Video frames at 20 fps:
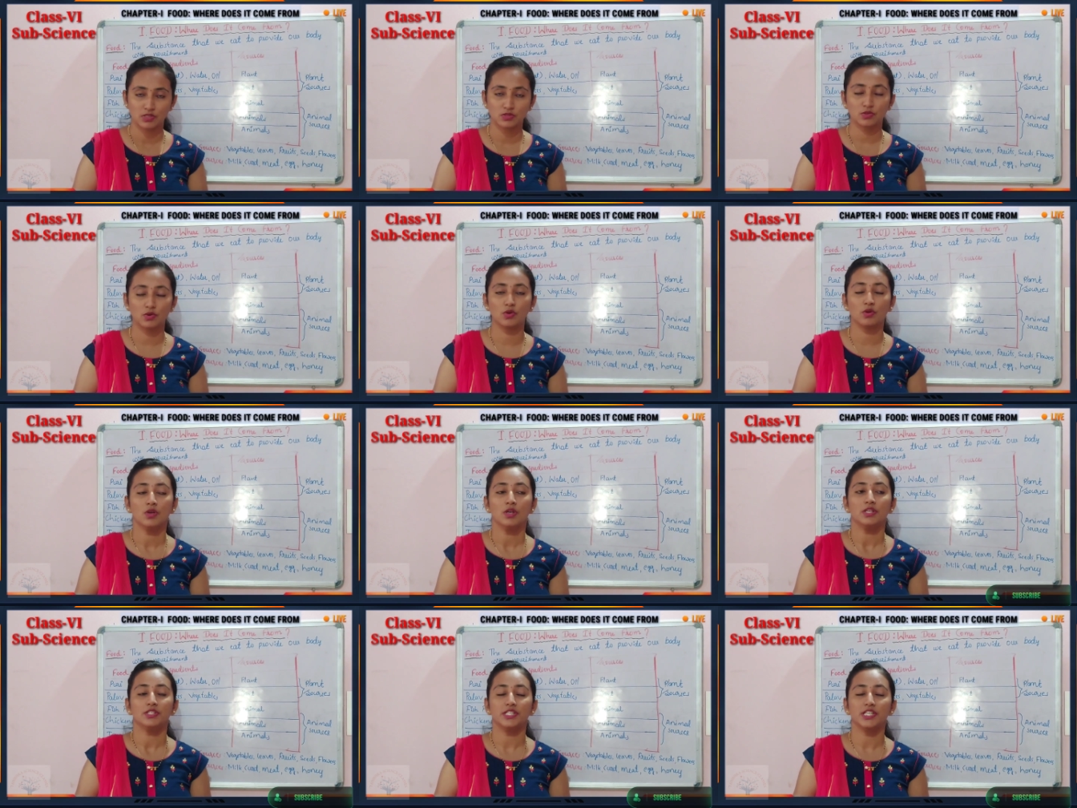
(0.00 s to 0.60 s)

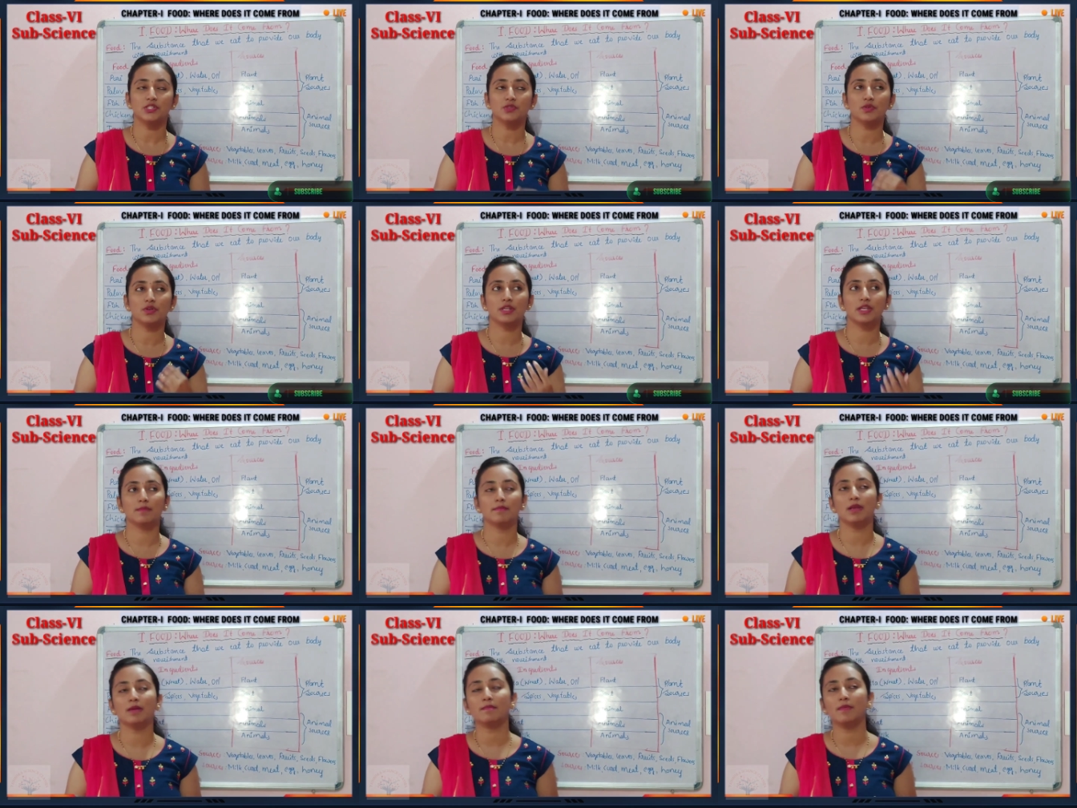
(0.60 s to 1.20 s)
So just to
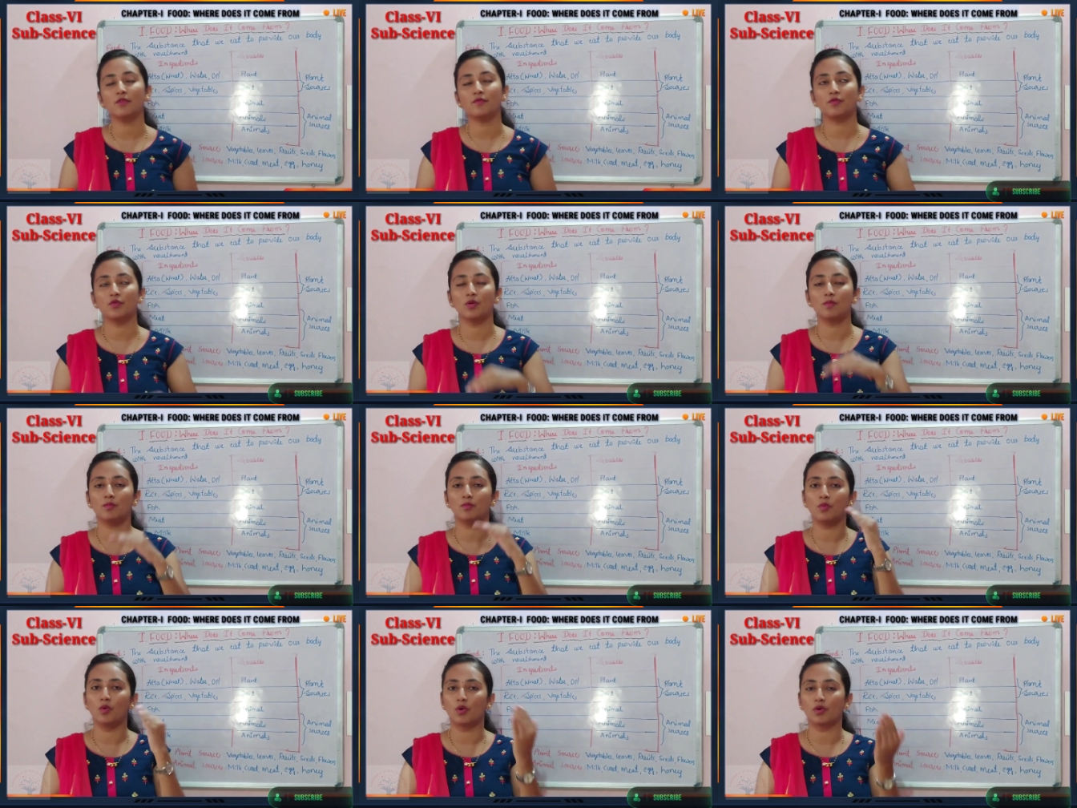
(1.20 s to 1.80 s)
remember
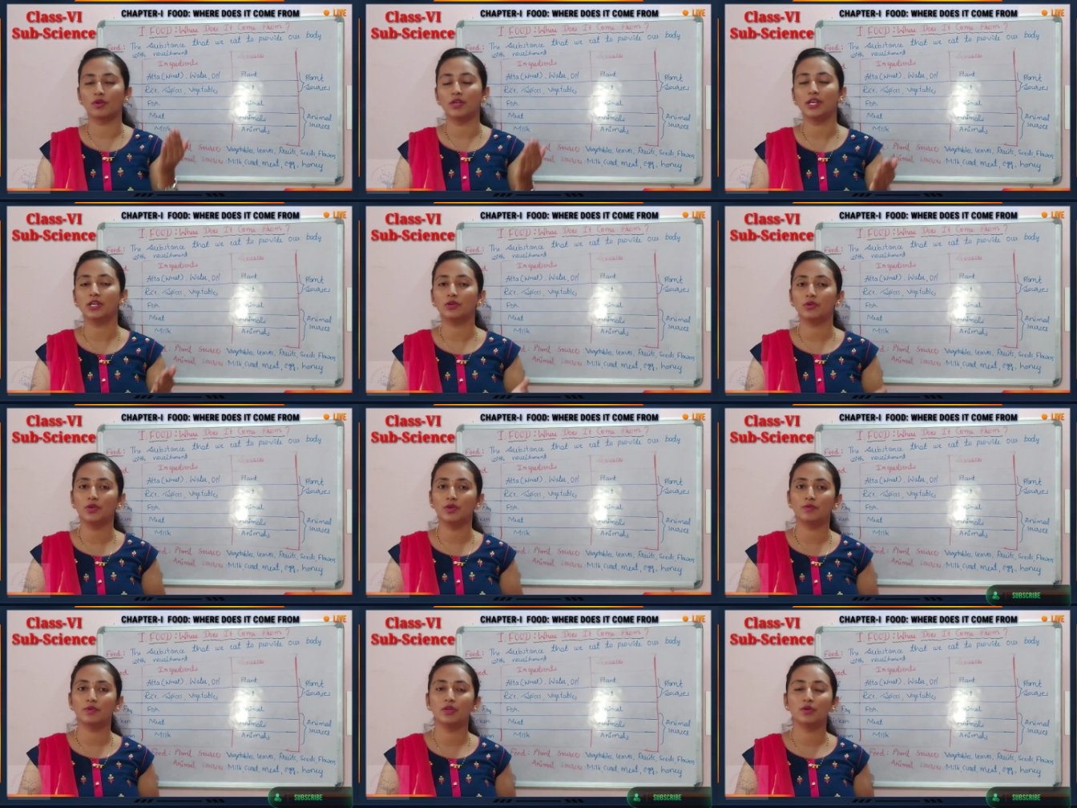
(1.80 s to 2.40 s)
from morning
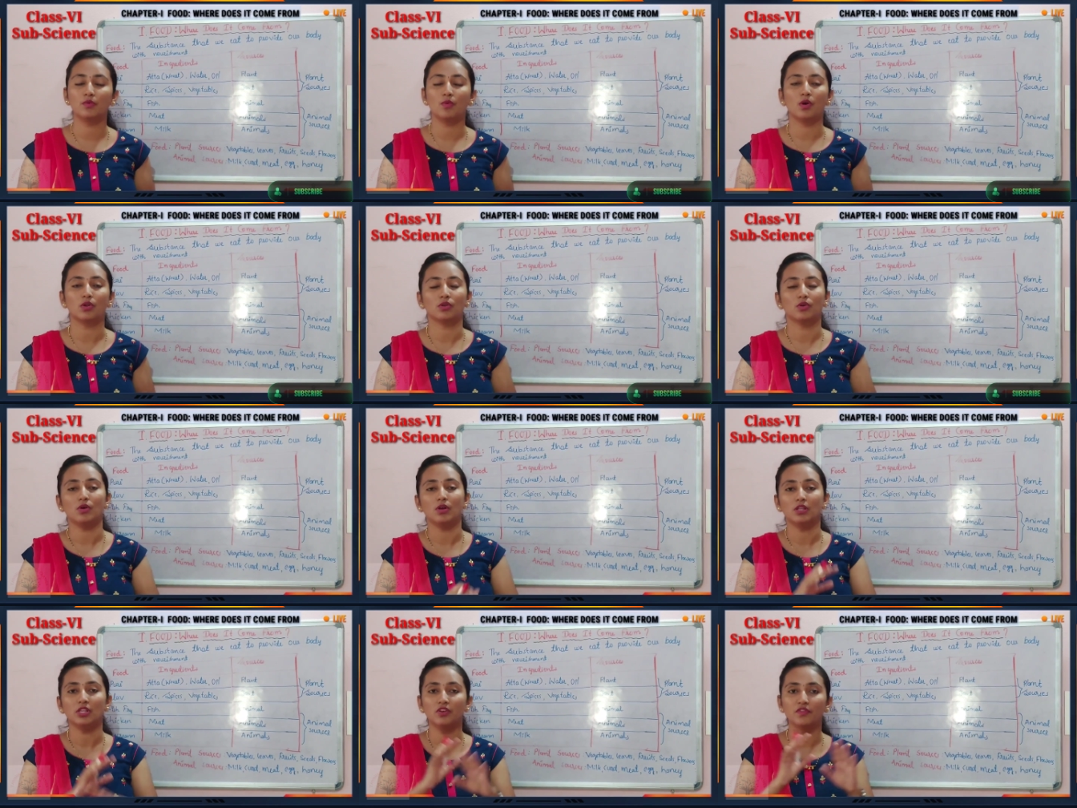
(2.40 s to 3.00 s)
to evening
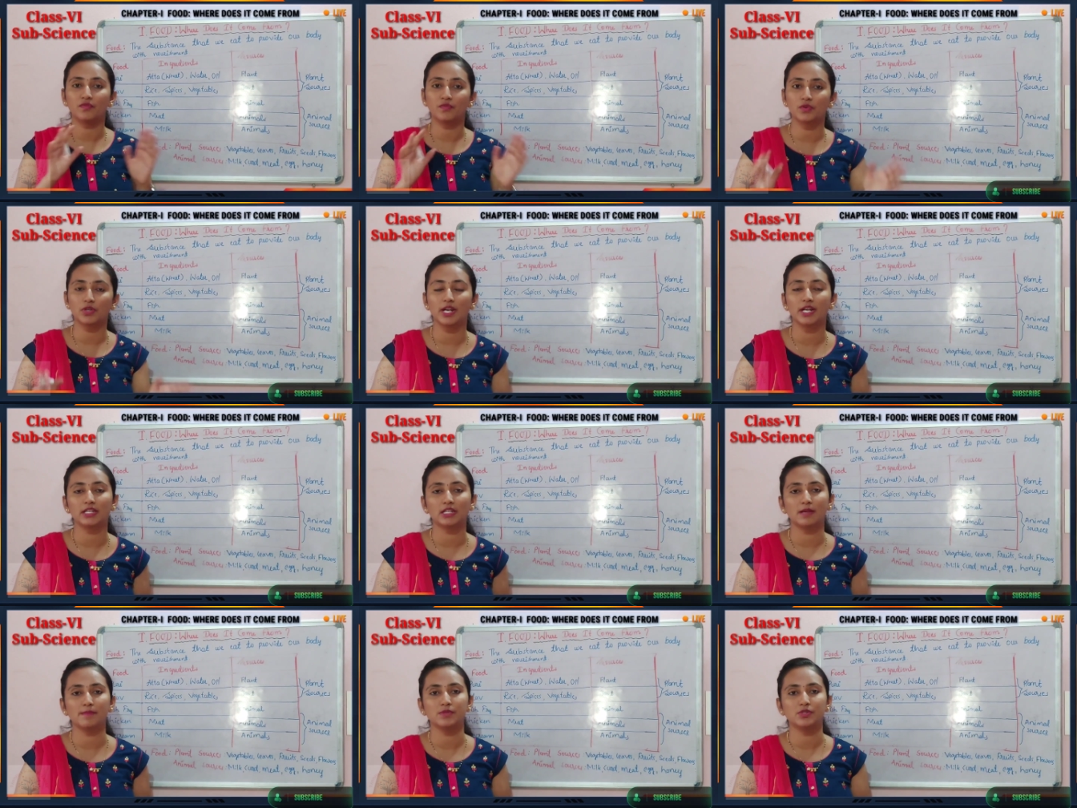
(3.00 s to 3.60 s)
what all the
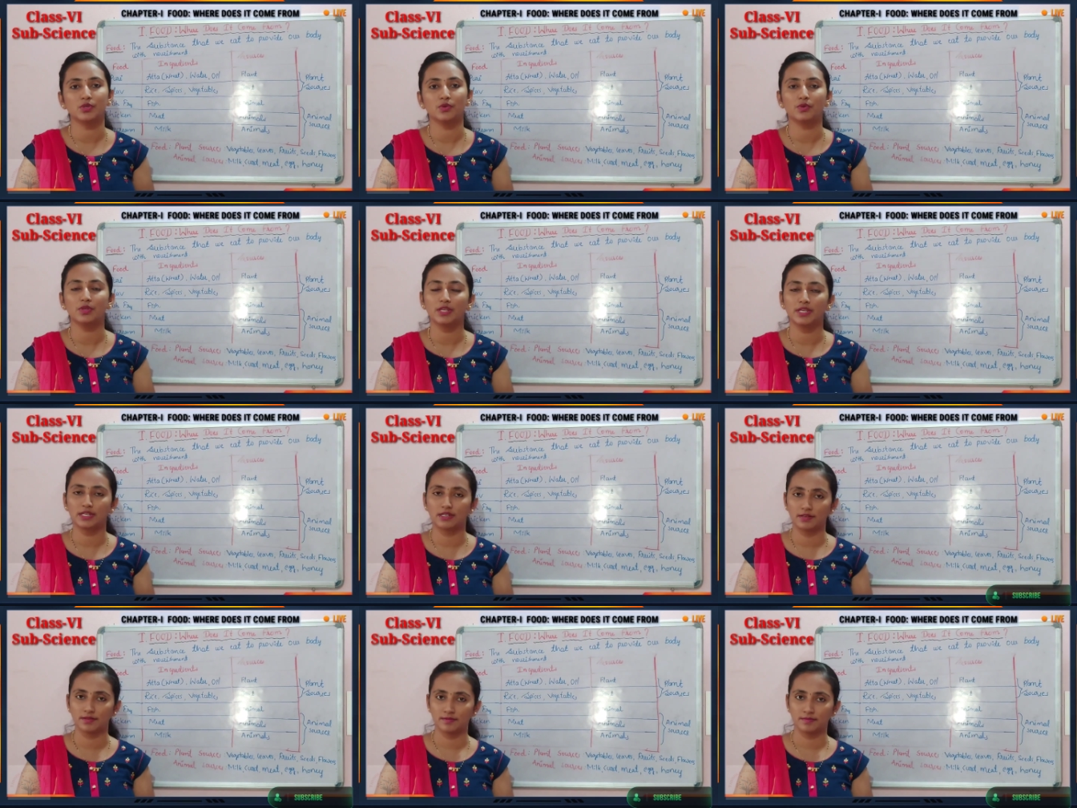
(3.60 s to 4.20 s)
food items you
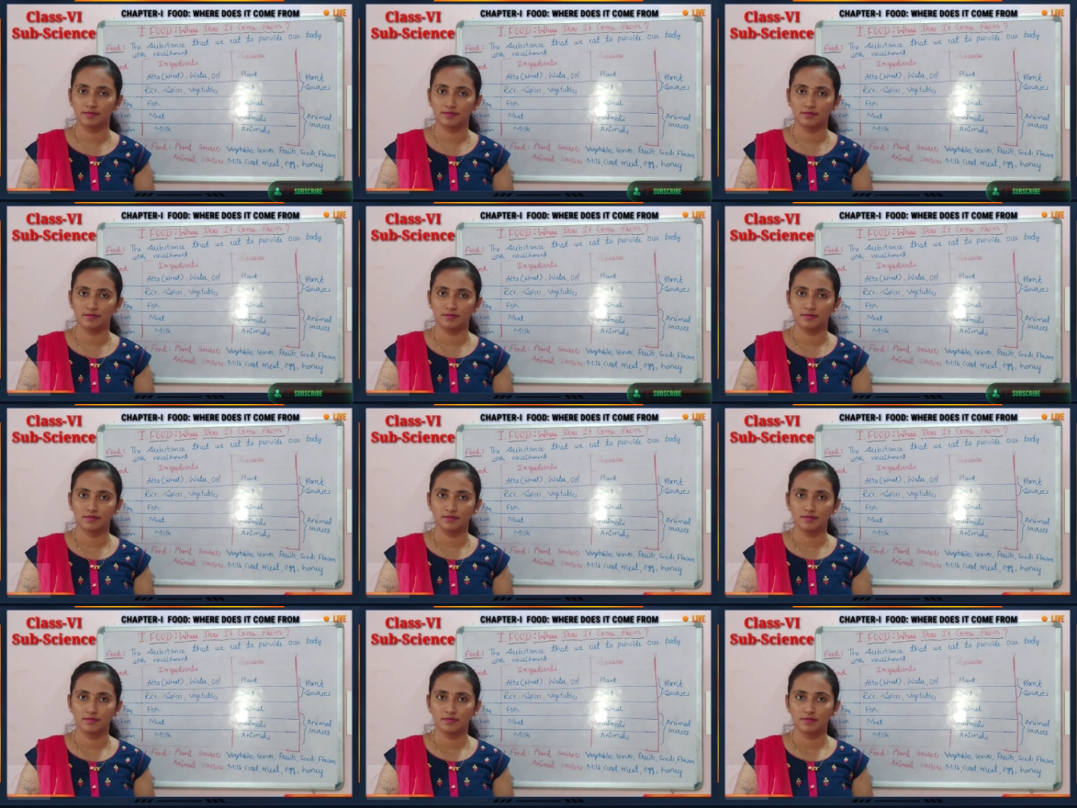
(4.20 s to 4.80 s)
eat.
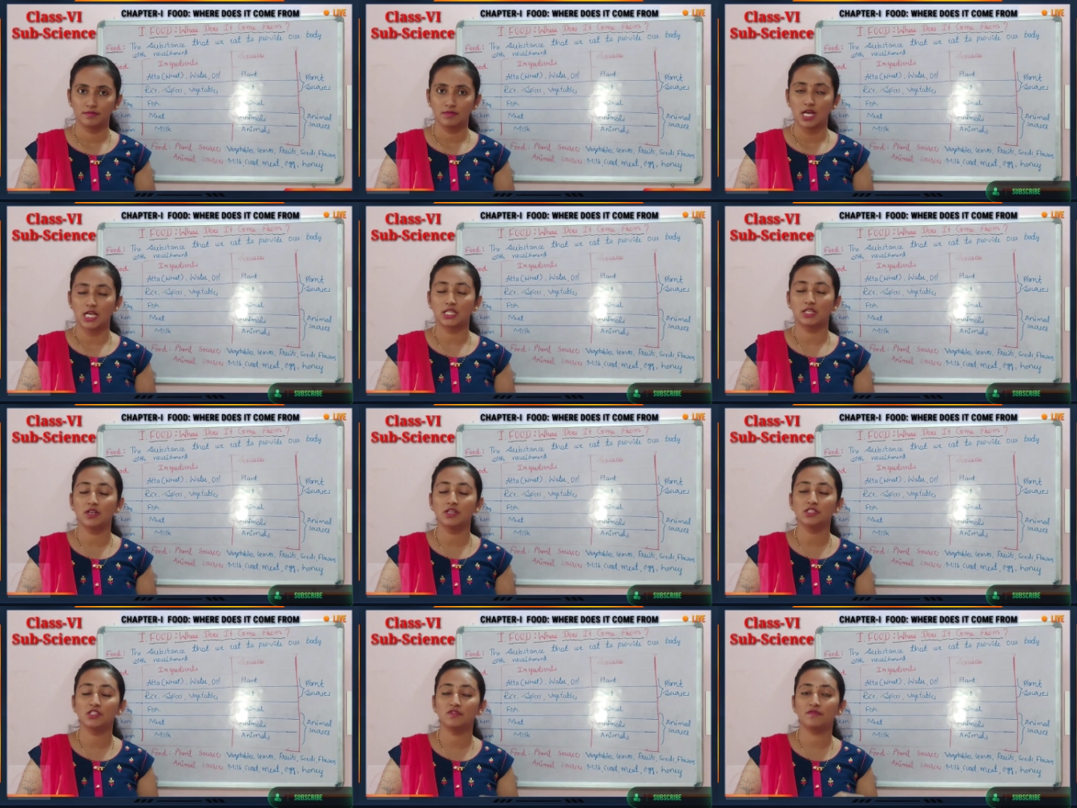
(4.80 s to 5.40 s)

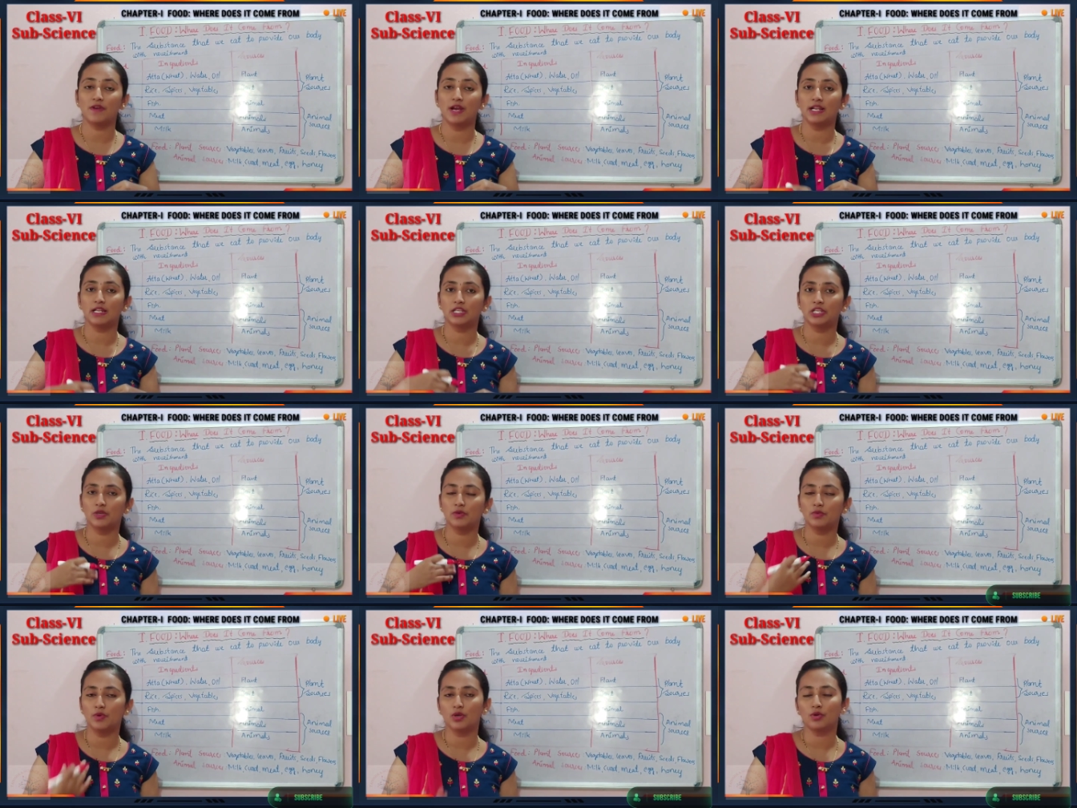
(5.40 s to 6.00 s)
Otherwise if I
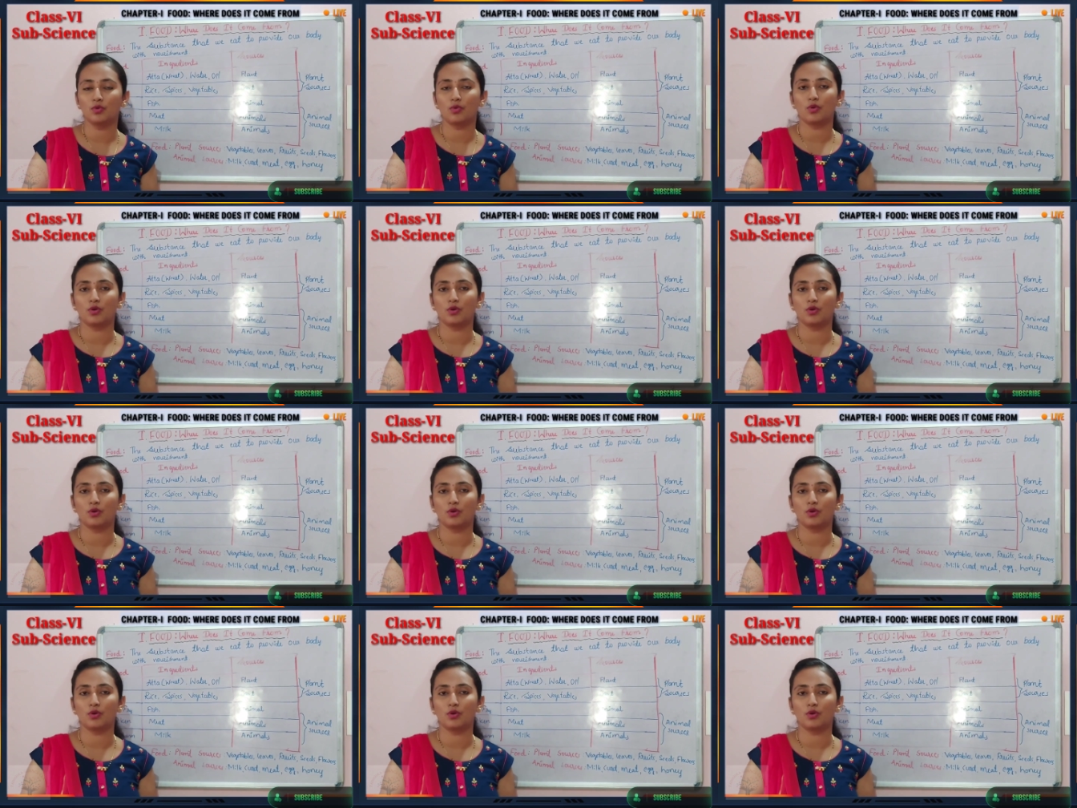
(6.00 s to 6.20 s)
give